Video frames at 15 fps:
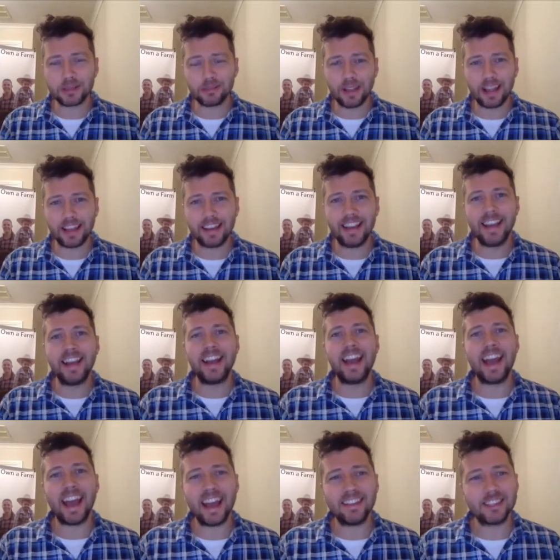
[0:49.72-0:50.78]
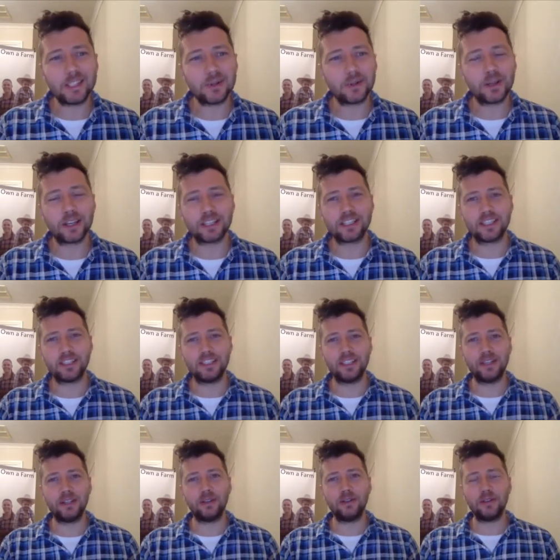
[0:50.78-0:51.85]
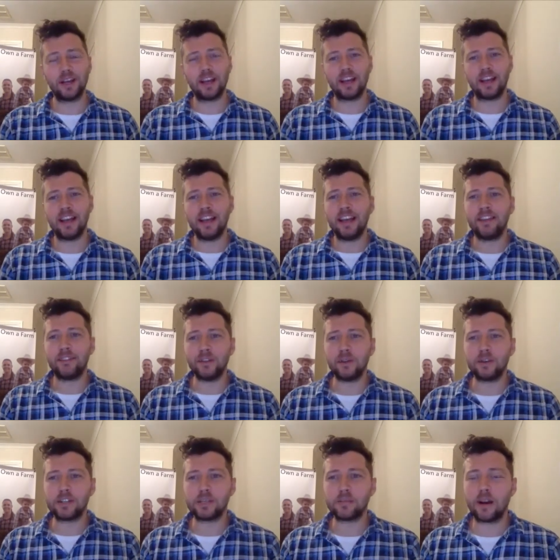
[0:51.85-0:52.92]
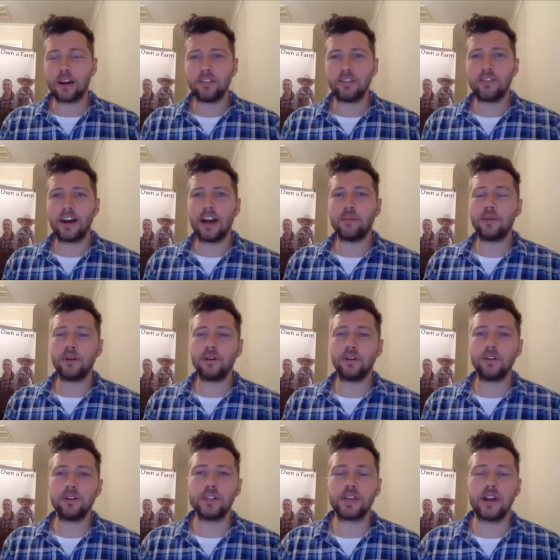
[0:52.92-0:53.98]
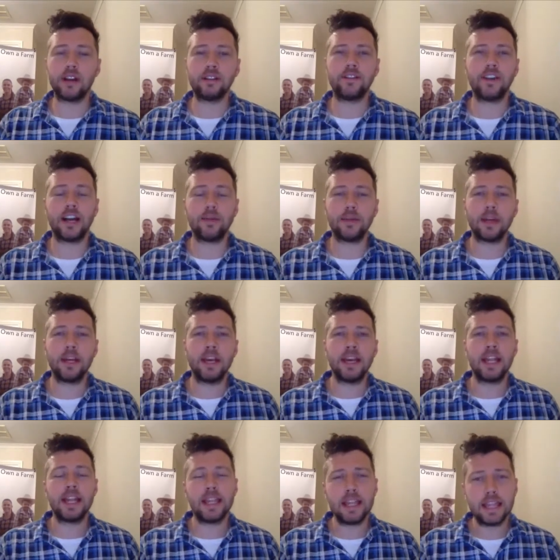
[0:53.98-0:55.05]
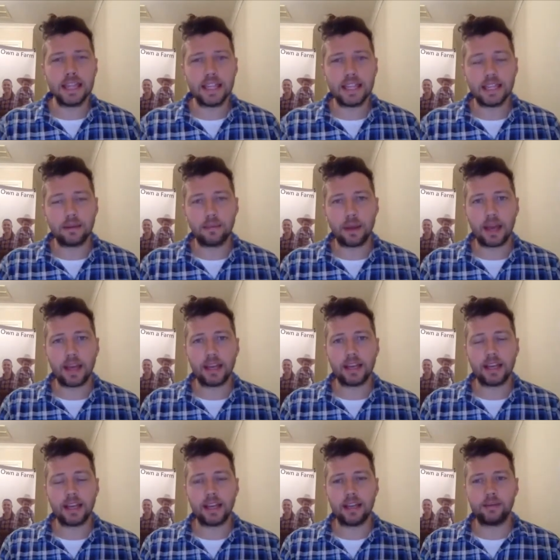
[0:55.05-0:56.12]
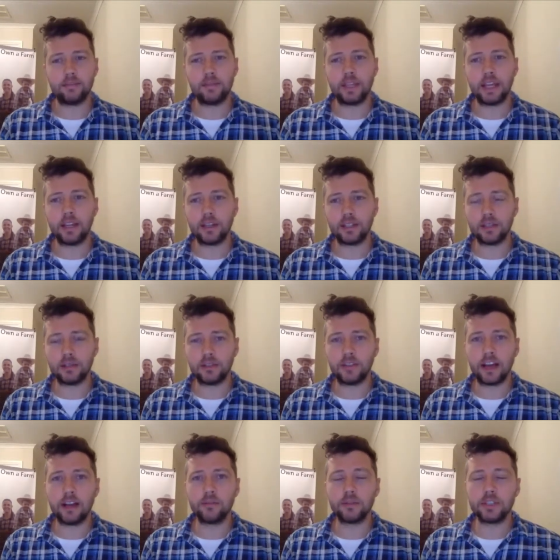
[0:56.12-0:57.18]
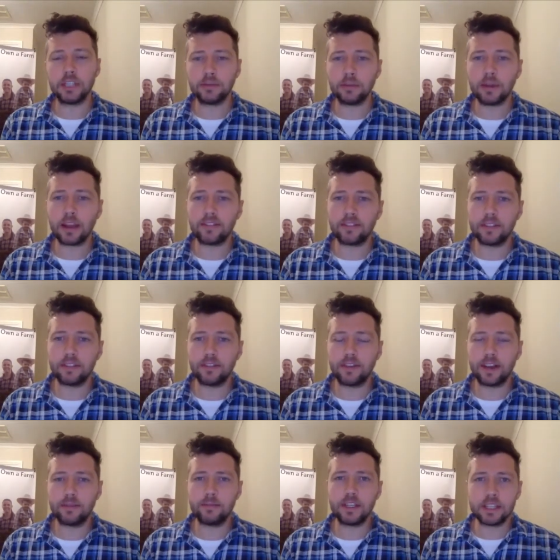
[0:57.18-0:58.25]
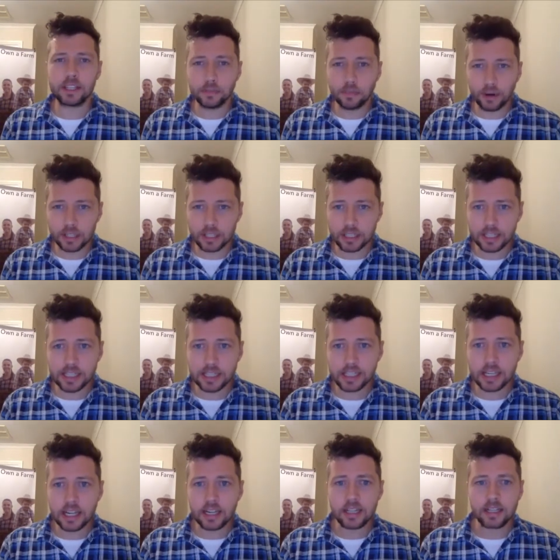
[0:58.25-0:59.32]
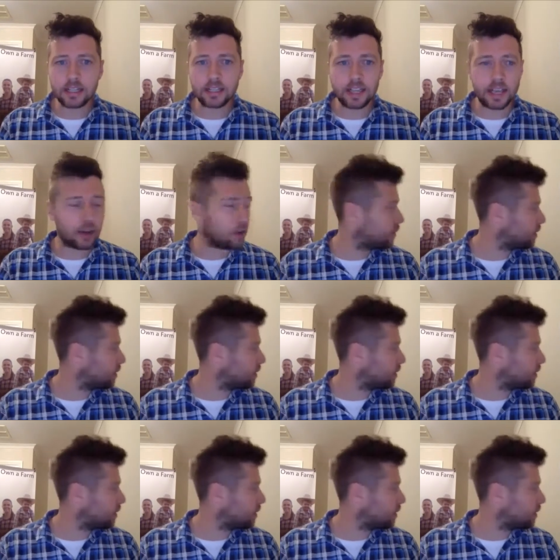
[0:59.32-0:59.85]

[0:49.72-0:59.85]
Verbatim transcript: explain how this works. So you, uh, if you are an aspiring farmer or a retiring farmer and thinking about um, getting onto a farm or stepping back from your farm, this is the process this is how it